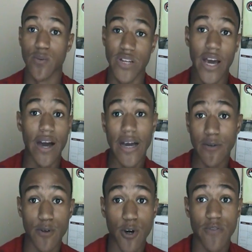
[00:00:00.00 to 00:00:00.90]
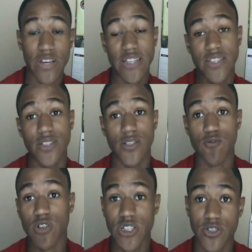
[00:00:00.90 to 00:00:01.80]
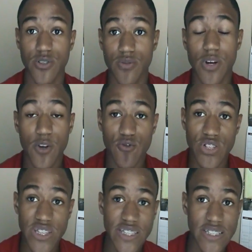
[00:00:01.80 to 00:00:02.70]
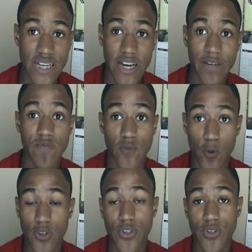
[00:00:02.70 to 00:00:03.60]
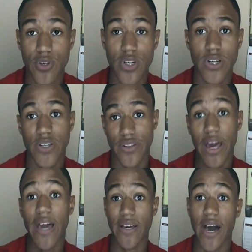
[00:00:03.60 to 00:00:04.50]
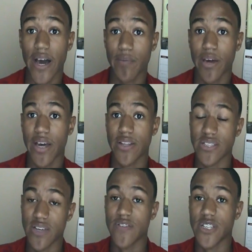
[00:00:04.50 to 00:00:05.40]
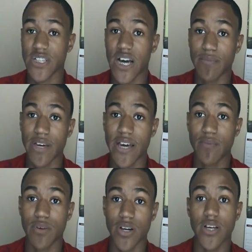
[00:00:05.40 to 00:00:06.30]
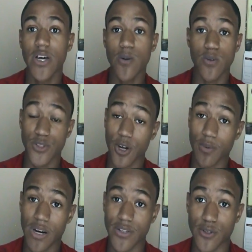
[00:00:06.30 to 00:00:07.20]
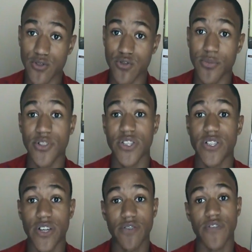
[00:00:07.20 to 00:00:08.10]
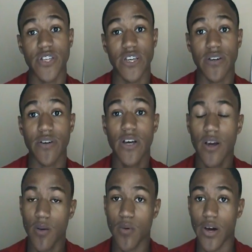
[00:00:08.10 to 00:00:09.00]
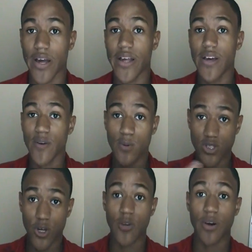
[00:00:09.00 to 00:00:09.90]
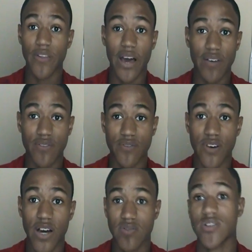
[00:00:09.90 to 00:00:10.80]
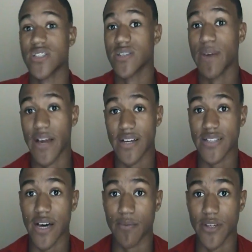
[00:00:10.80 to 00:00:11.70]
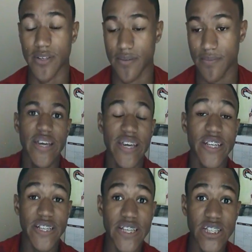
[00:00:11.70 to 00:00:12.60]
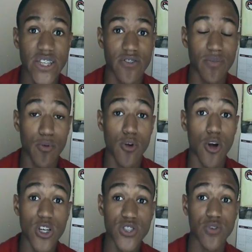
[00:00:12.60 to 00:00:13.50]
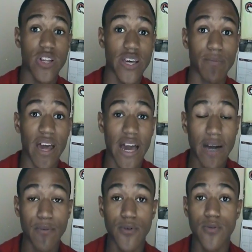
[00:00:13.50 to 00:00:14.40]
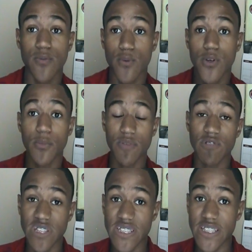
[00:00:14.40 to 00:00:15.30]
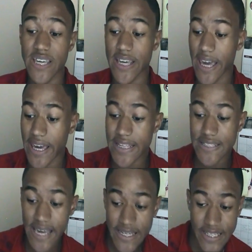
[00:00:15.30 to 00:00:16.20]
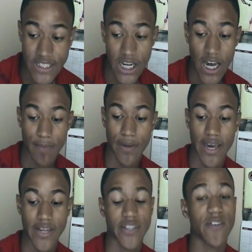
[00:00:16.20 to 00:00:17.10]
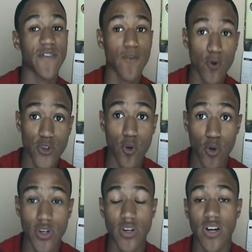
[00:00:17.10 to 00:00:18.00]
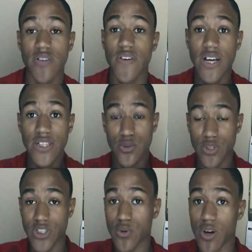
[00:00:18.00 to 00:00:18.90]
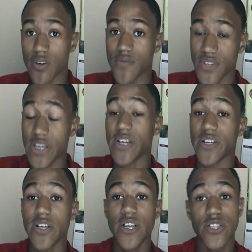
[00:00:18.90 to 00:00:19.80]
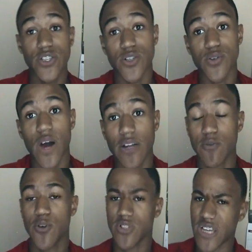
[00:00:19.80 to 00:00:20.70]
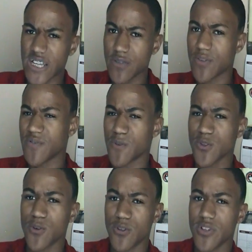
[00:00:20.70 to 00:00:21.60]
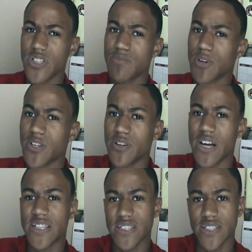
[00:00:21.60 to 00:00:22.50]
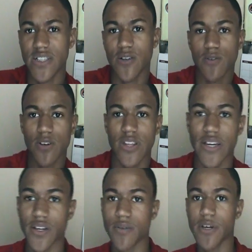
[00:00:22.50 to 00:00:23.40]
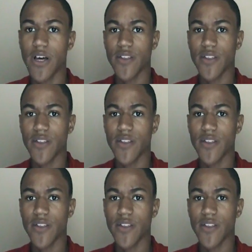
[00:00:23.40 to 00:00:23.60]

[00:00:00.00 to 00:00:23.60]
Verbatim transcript: Now, I don't know if that's the original release time for the that iPad, the 7-inch iPad, but we'll talk about those rumors in another video. But we're talking about the iPhone 5, so let's get back on topic. In addition, the report also claimed that Apple will be releasing a 10-inch iPad in the 4th quarter of 2012 year. So I don't know exactly when the 4th quarter is, but you guys can go look that up.